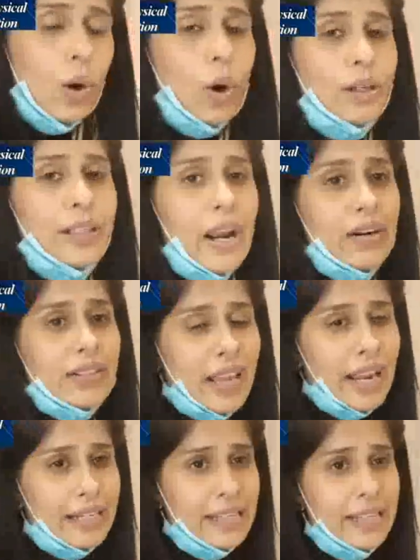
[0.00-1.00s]
or there is
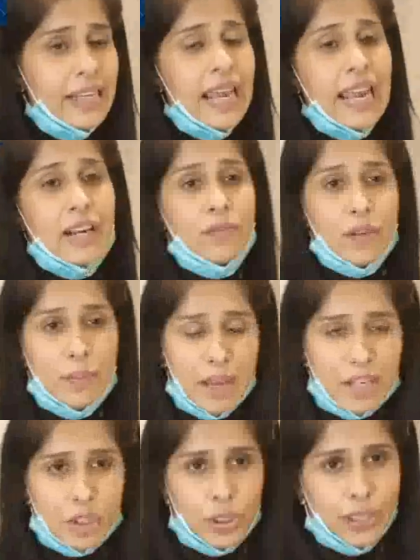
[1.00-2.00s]
any
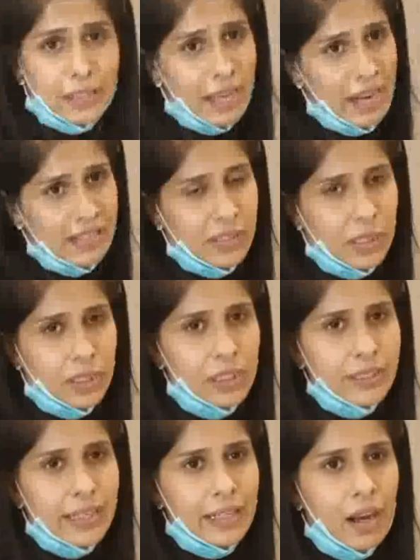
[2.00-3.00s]
inflammation in the external
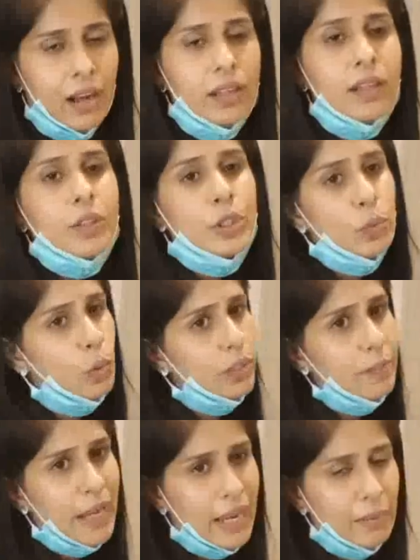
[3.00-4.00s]
canal, you would
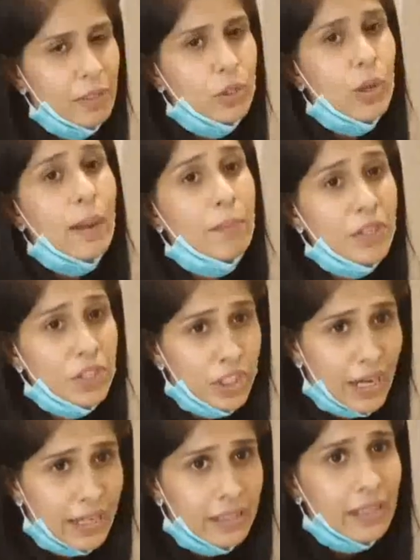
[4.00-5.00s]
be able to
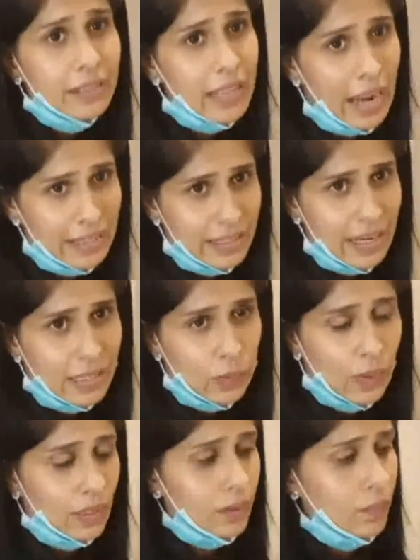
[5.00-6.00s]
appreciate that as well.